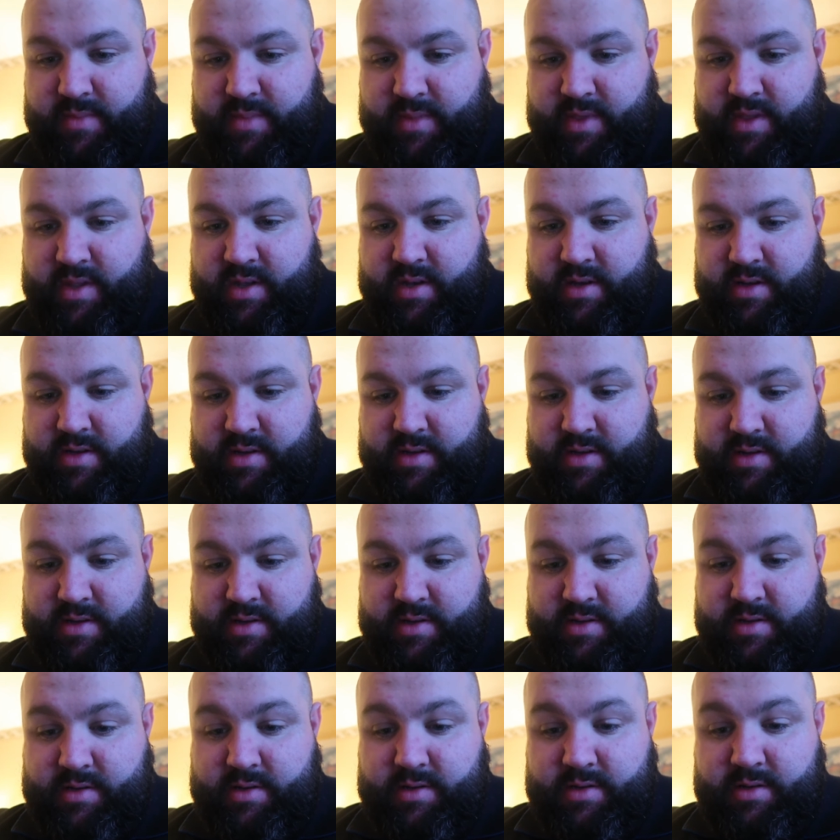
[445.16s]

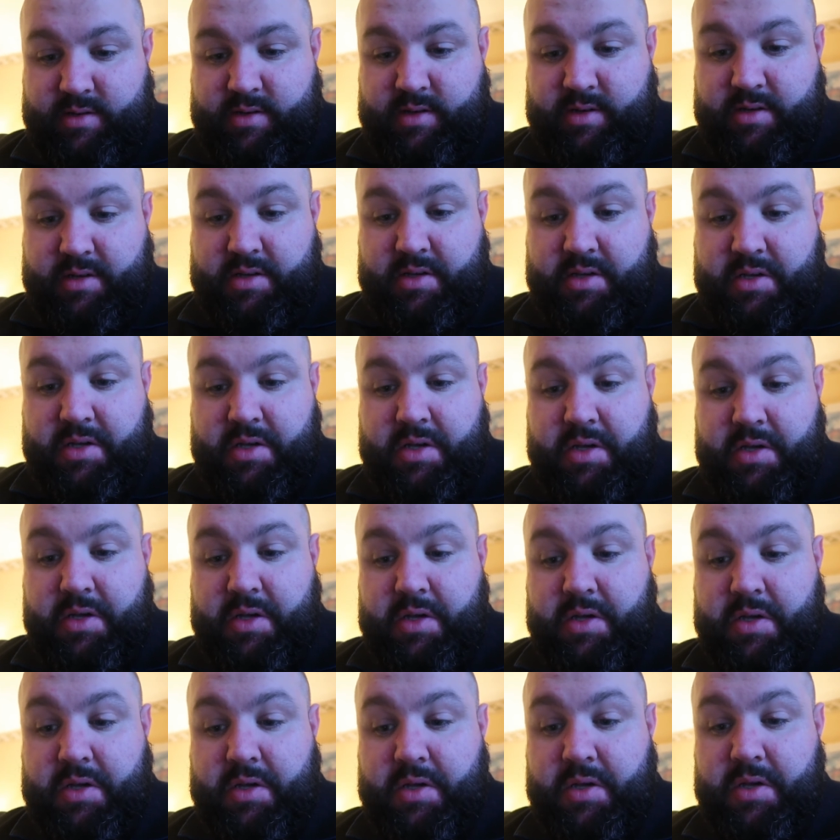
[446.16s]

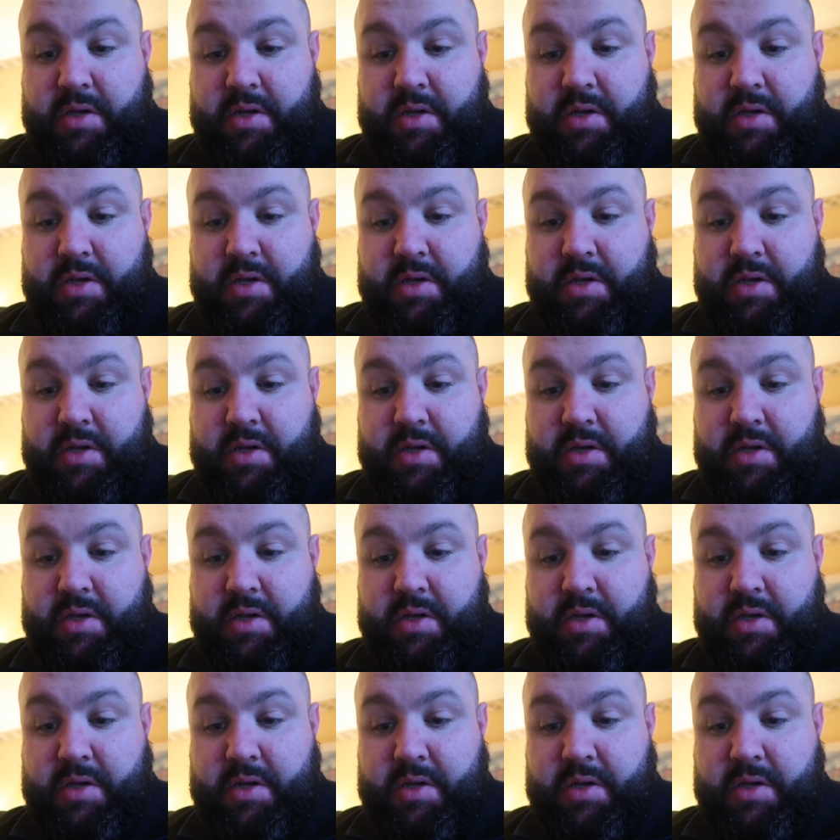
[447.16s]
Nobody speaks.